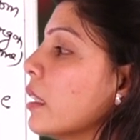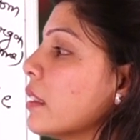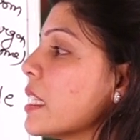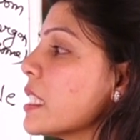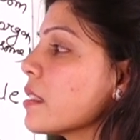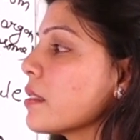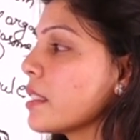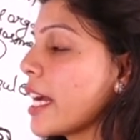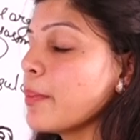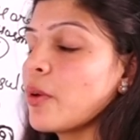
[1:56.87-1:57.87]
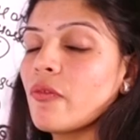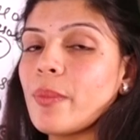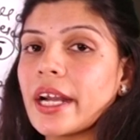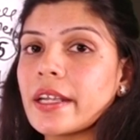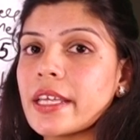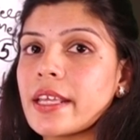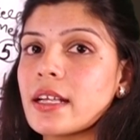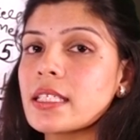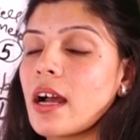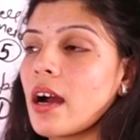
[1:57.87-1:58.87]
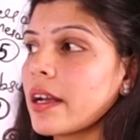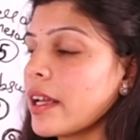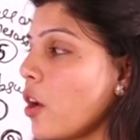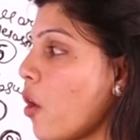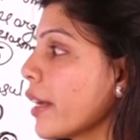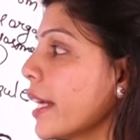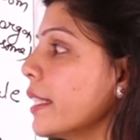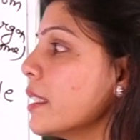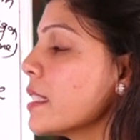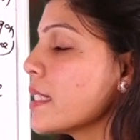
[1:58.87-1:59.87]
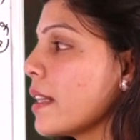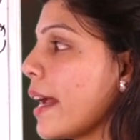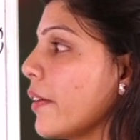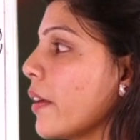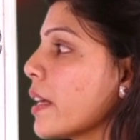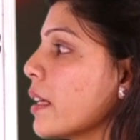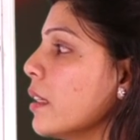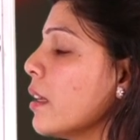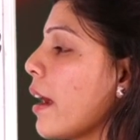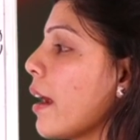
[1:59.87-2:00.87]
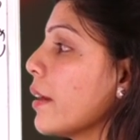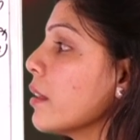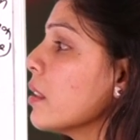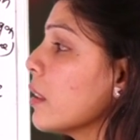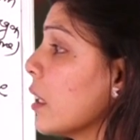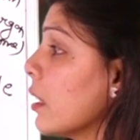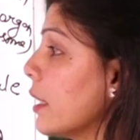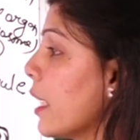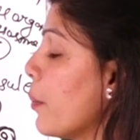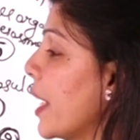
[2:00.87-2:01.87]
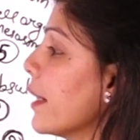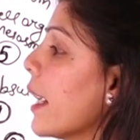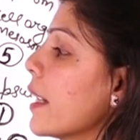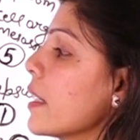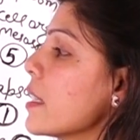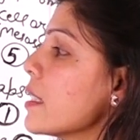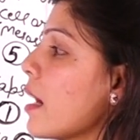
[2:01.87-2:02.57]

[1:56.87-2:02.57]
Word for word: These type of bacteria are elongated, cylindrical, and their main categories